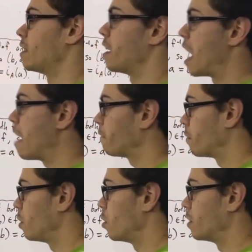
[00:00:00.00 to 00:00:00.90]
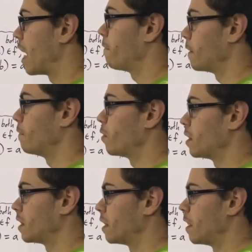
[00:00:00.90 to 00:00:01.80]
f compose f
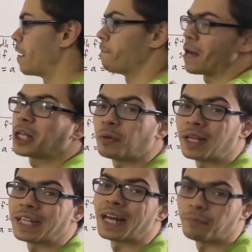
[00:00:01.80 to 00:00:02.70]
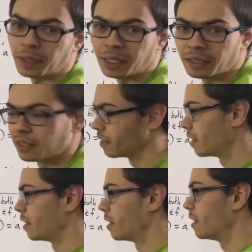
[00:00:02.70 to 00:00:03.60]
inverse evaluated at B
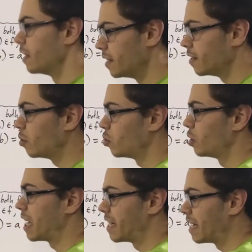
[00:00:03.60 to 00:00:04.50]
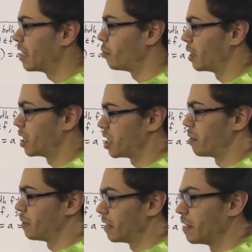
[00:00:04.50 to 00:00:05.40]
is equal to the identity relation on
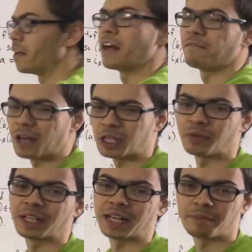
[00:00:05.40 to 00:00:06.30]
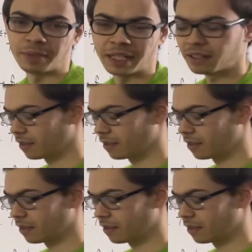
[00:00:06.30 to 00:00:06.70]
B evaluated at B.